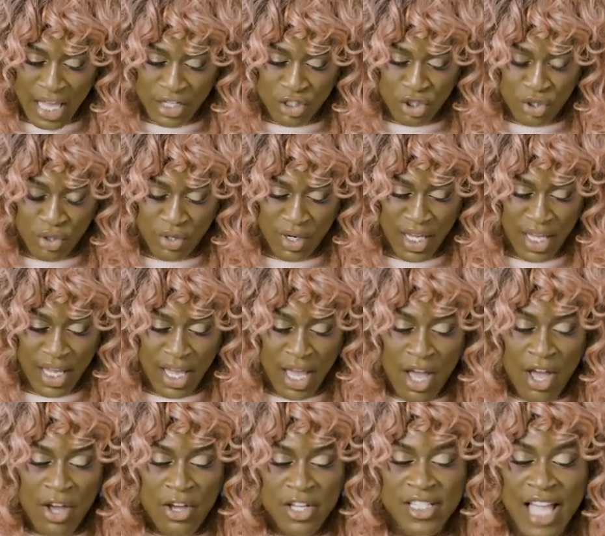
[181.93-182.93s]
entry
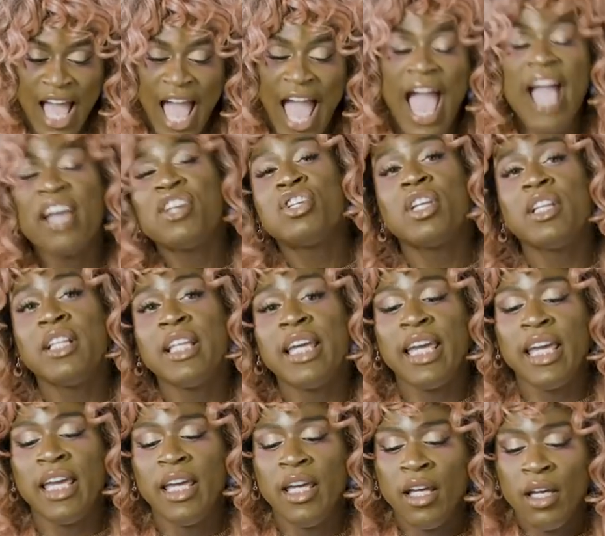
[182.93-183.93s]
is
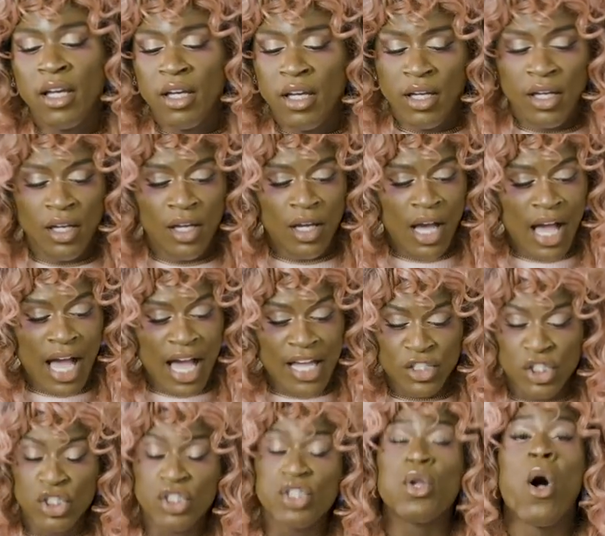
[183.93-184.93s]
actually a
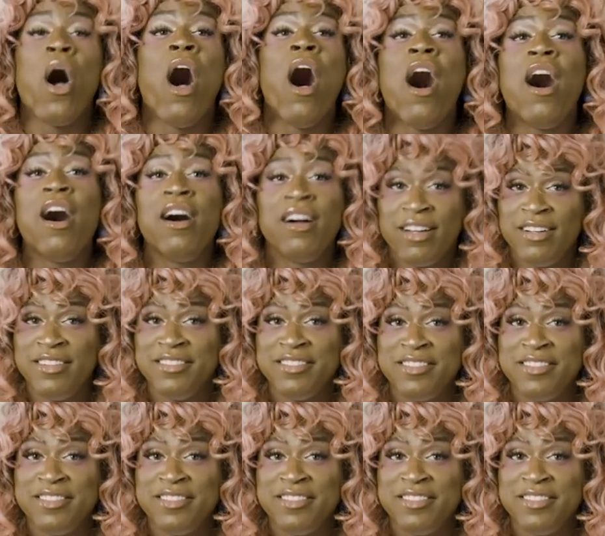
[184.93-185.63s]
song.